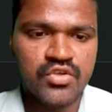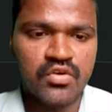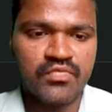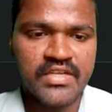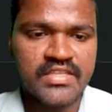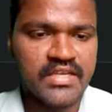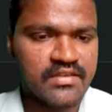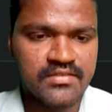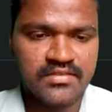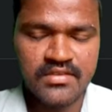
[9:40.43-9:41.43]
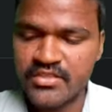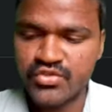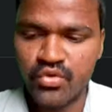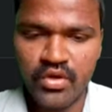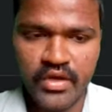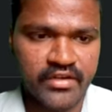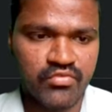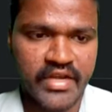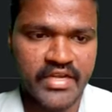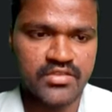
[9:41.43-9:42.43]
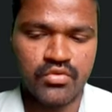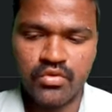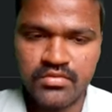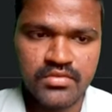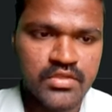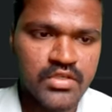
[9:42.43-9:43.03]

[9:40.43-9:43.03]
So for that, let's go and write the code.